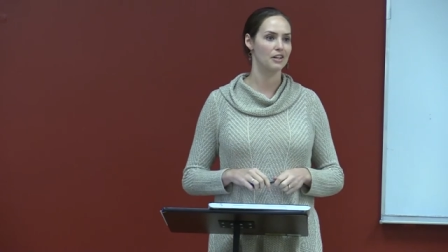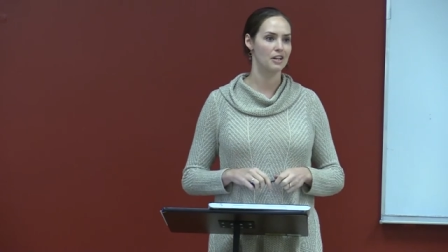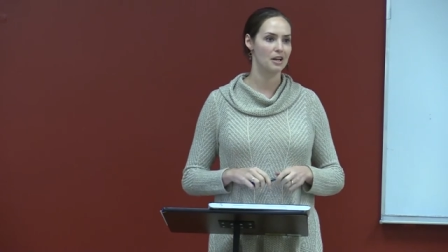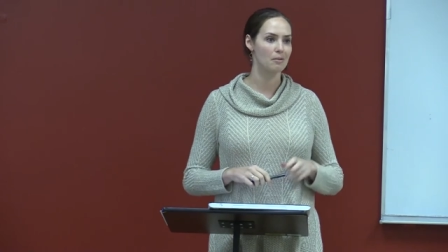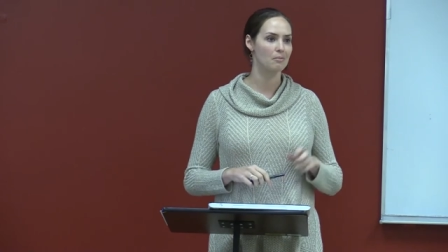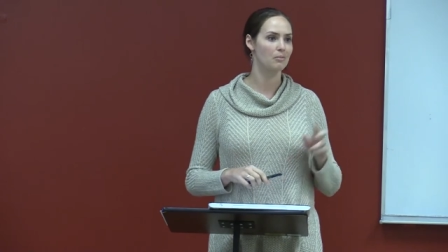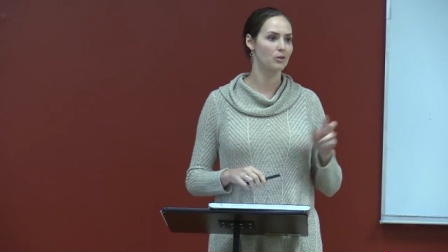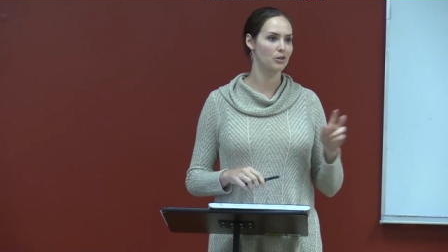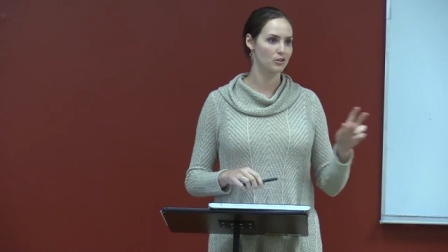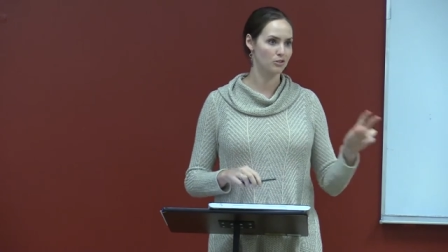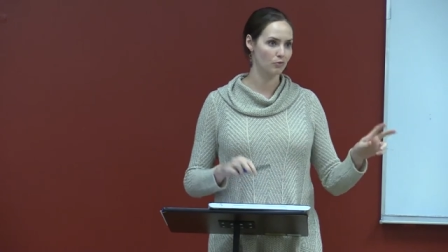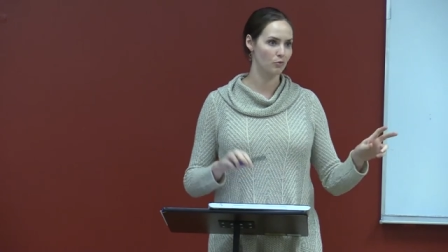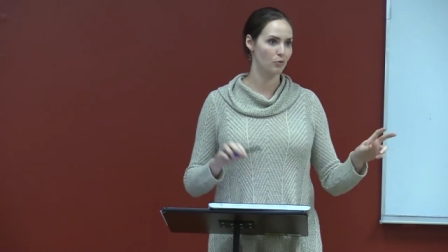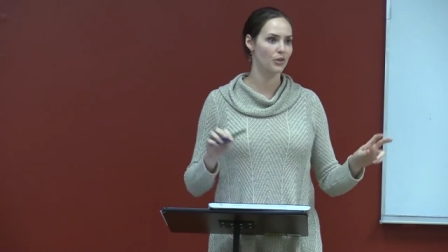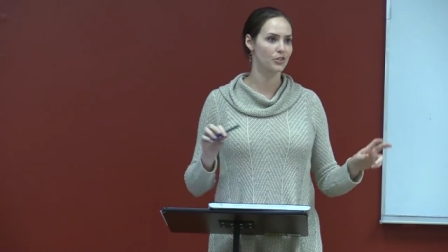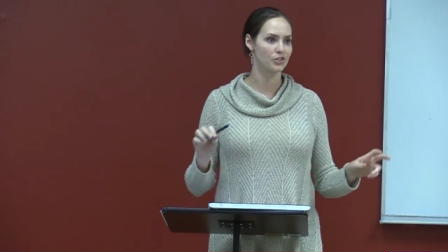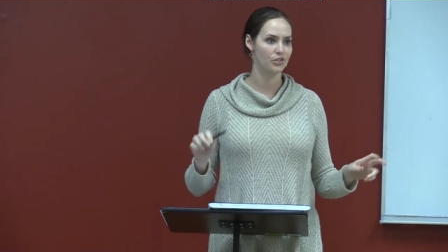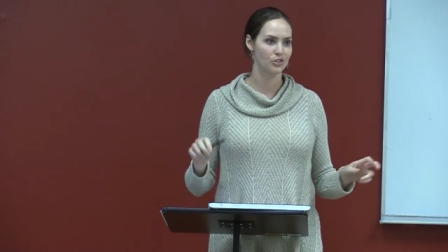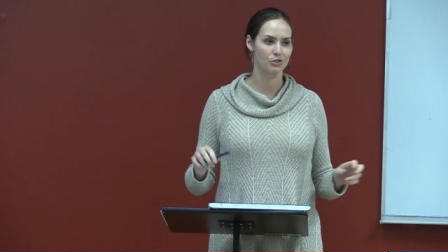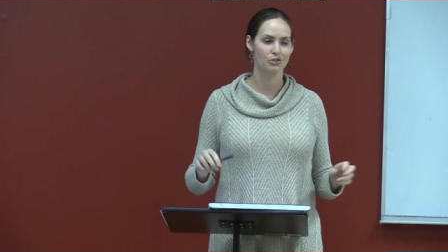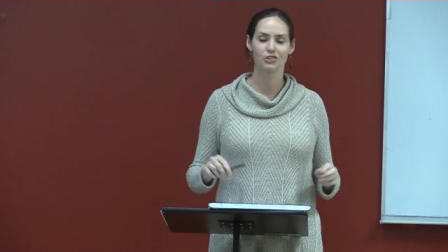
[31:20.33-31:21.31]
the numbers of
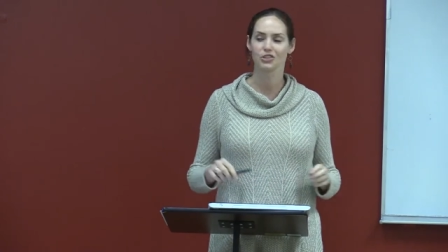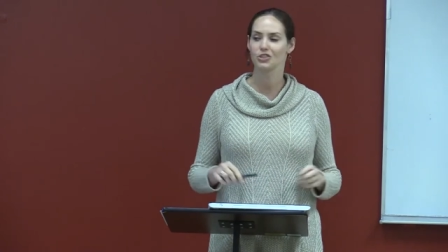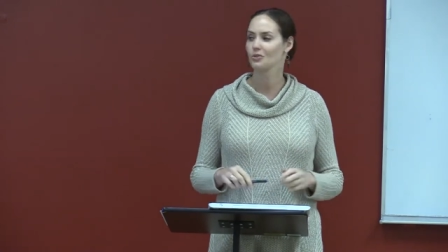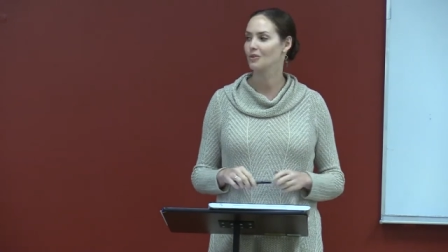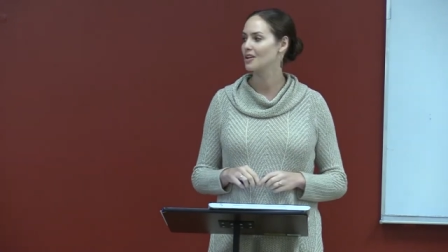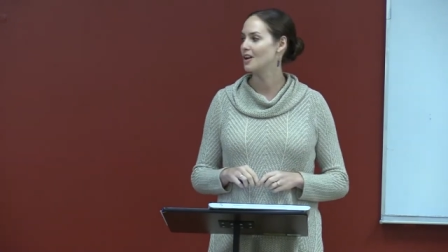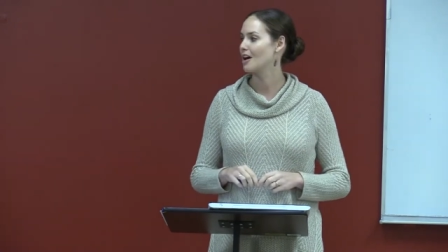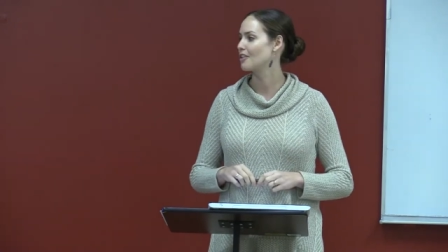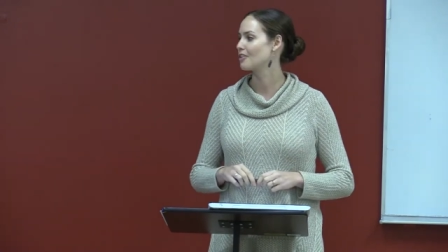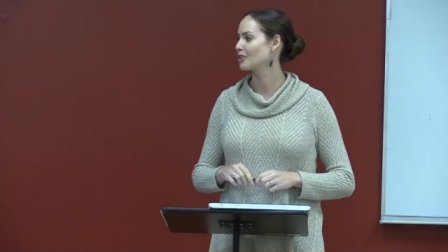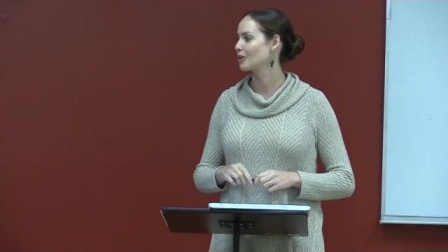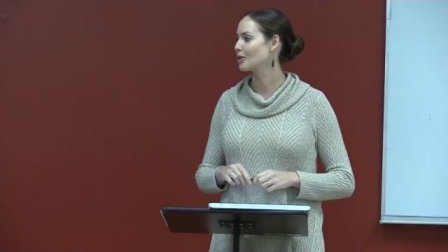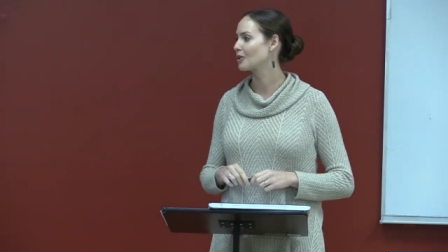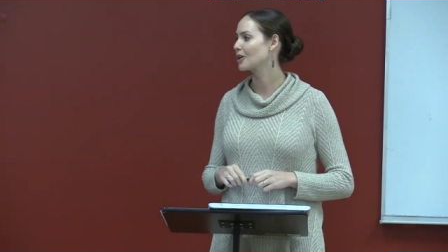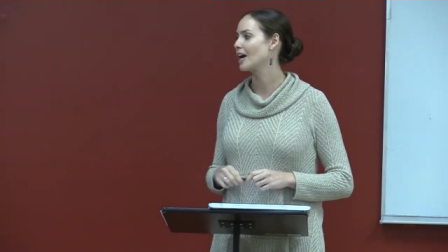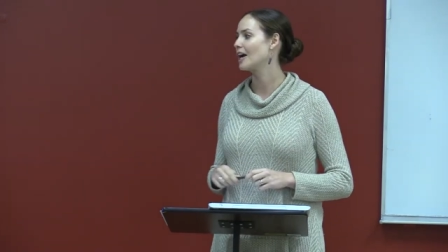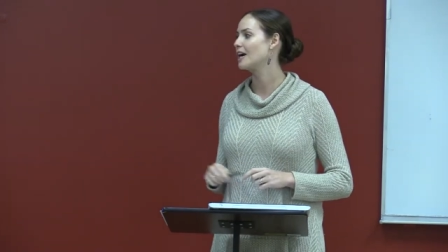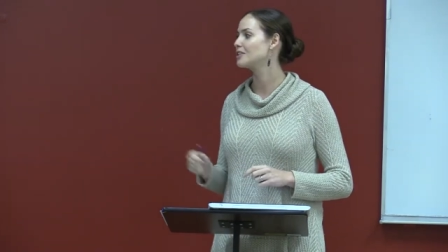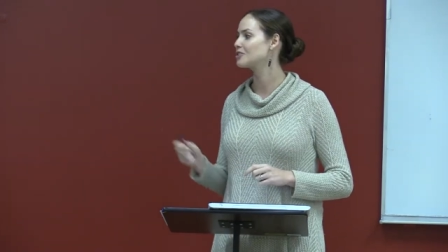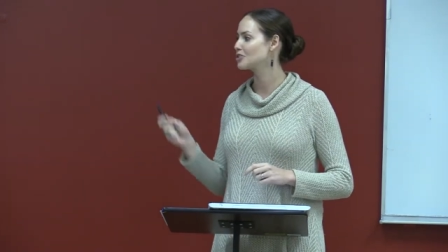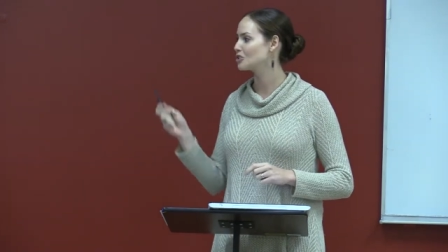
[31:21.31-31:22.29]
one student to another,
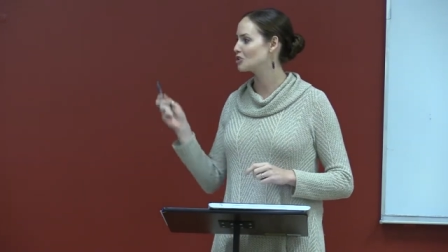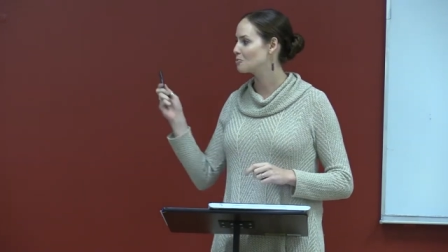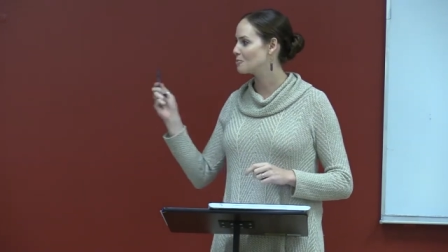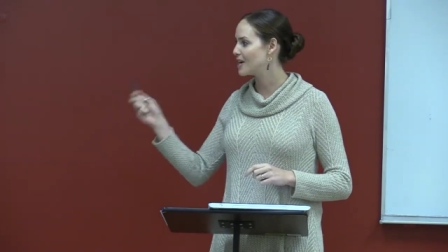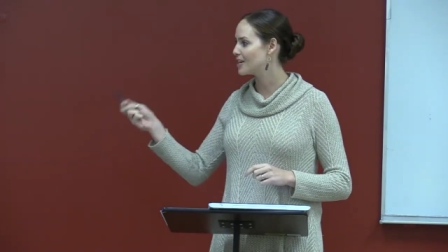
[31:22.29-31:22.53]
okay? So you